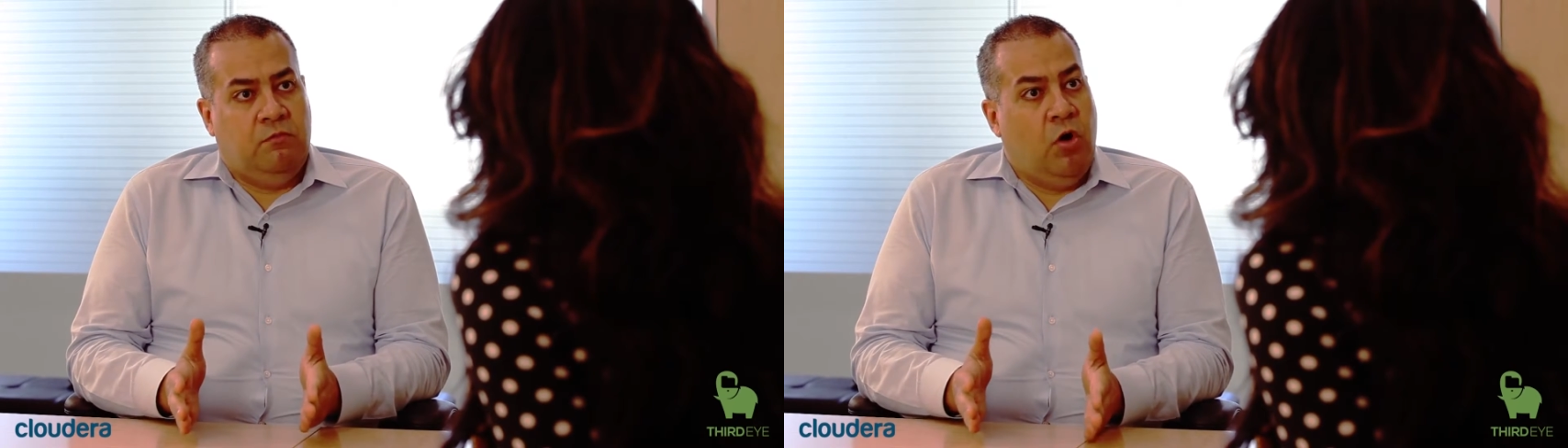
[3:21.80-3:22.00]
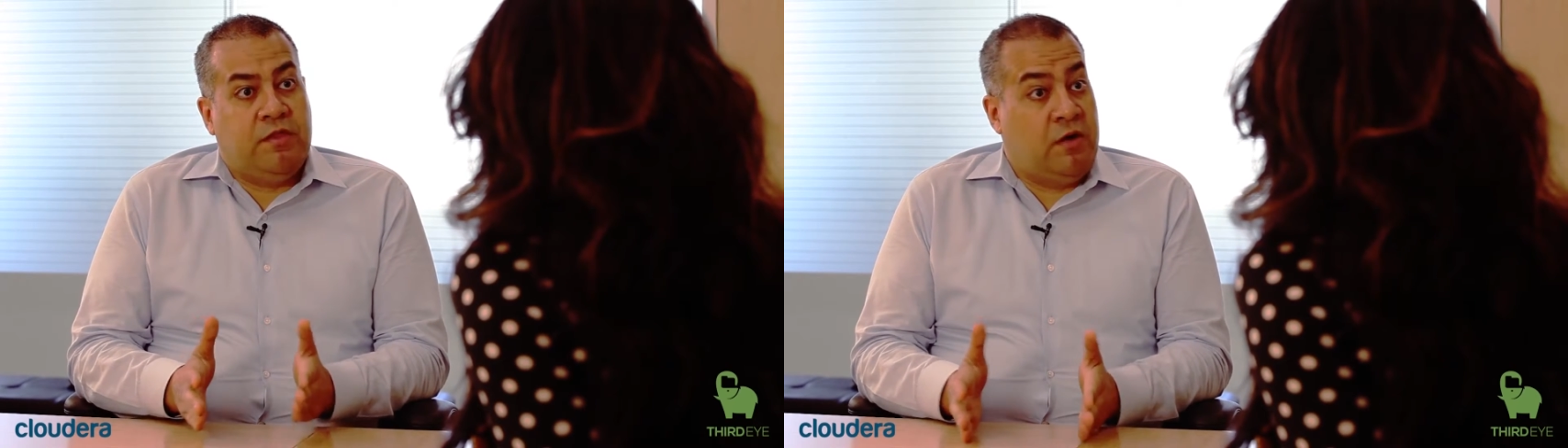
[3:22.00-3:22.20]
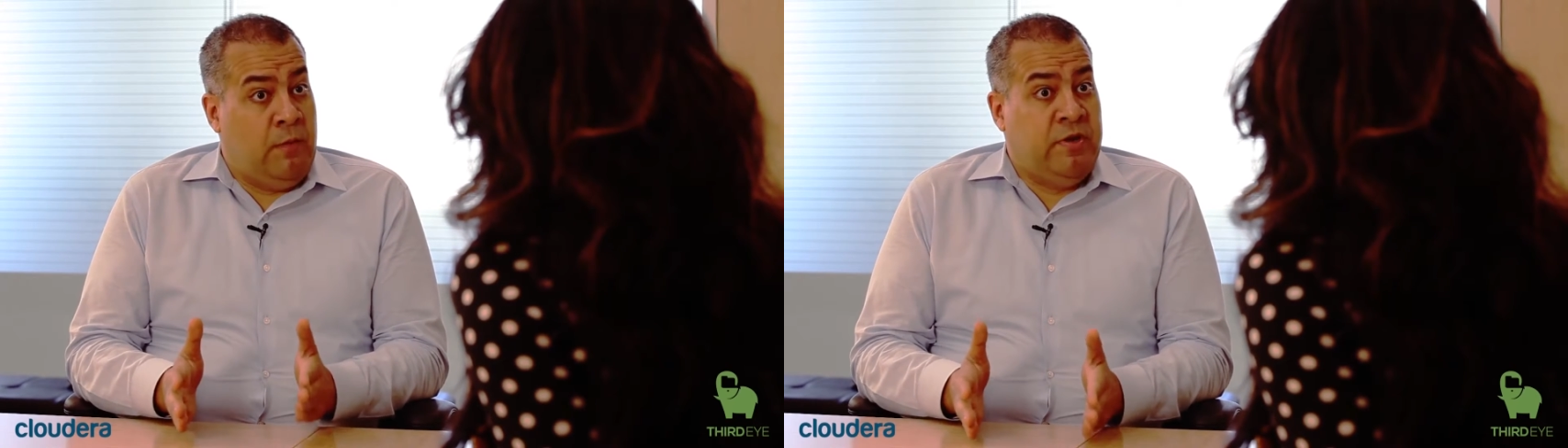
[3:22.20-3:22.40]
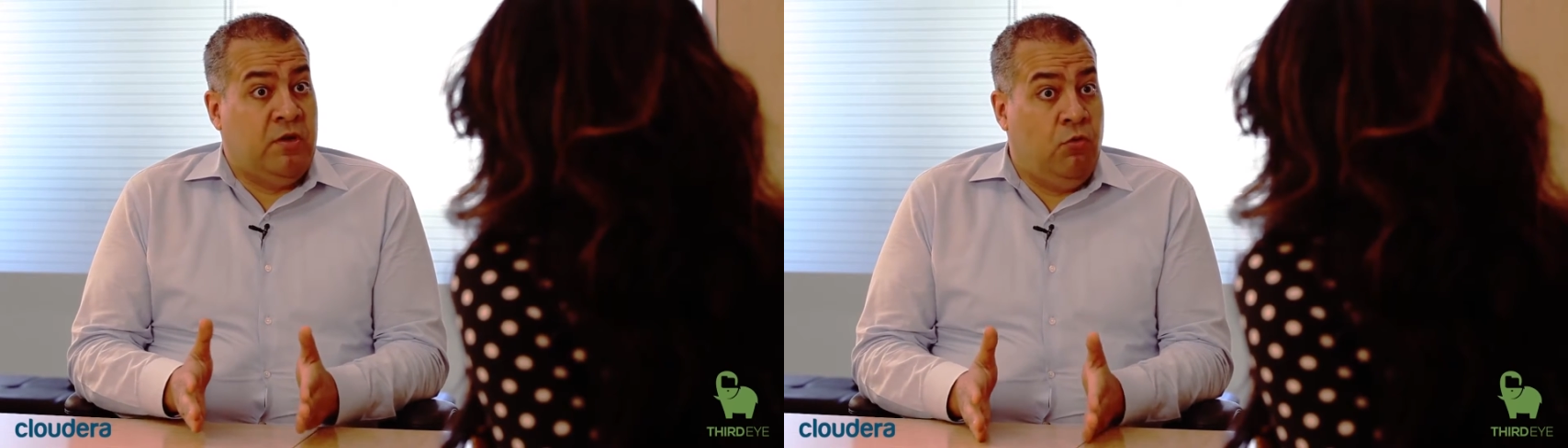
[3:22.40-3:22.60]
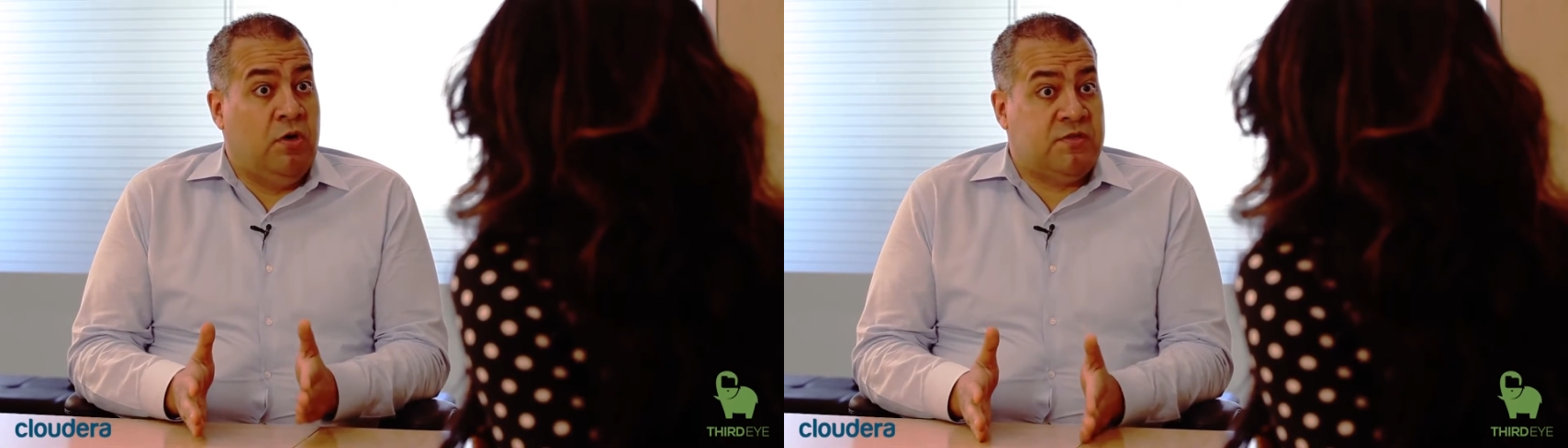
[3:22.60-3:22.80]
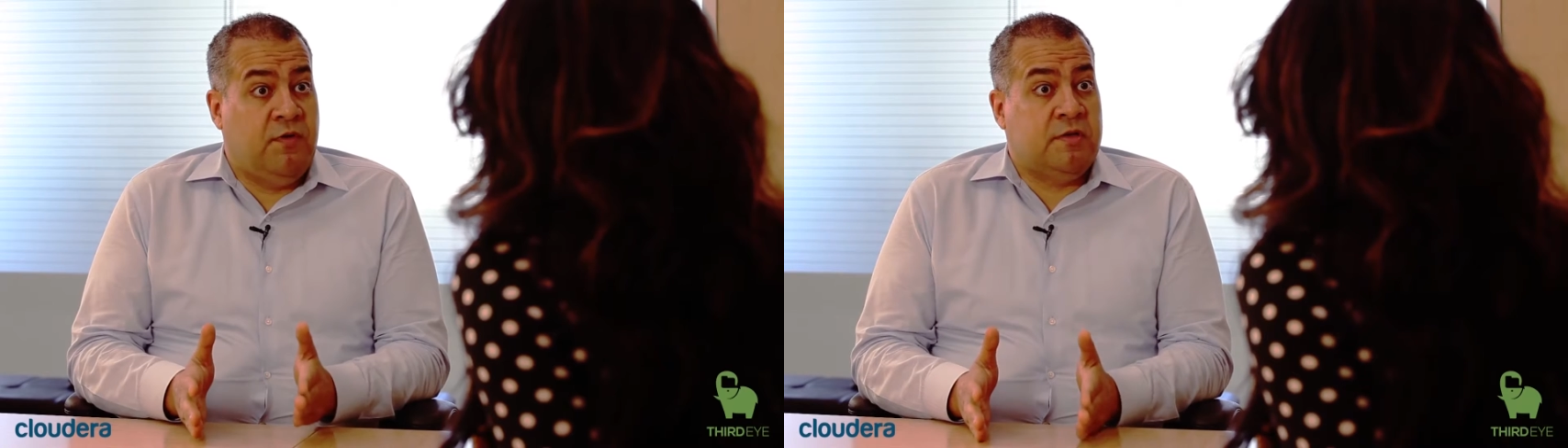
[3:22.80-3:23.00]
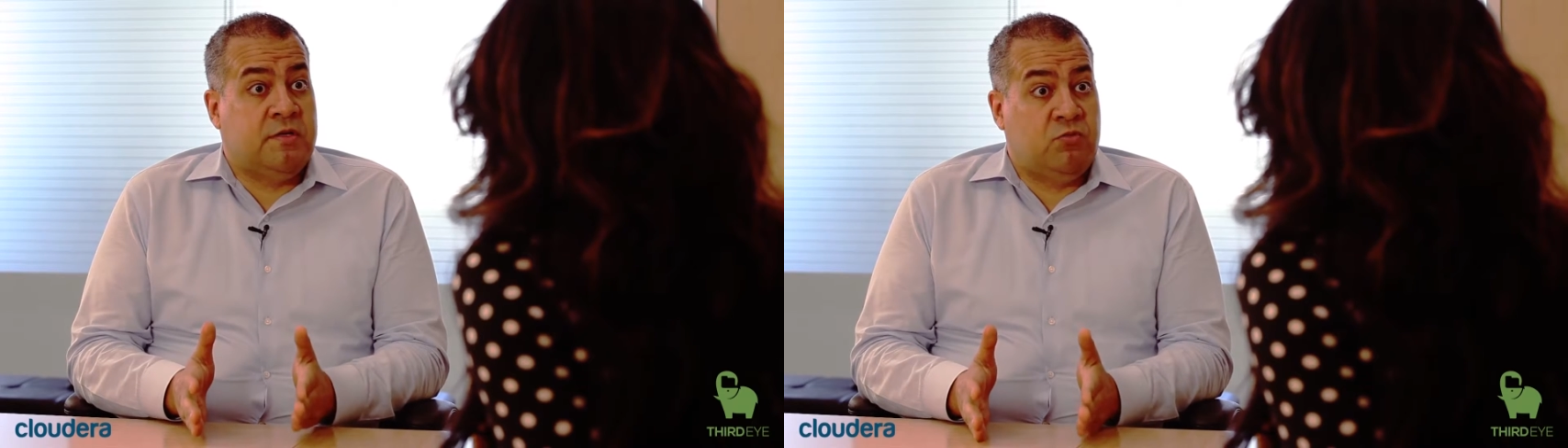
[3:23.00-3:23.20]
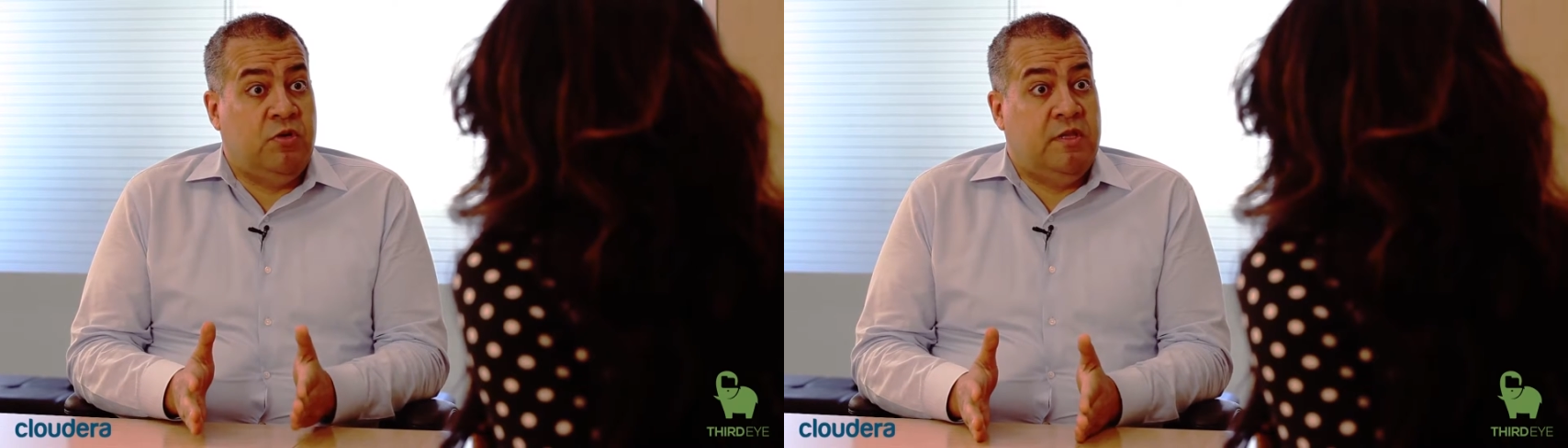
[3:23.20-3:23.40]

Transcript: other company grew as fast as we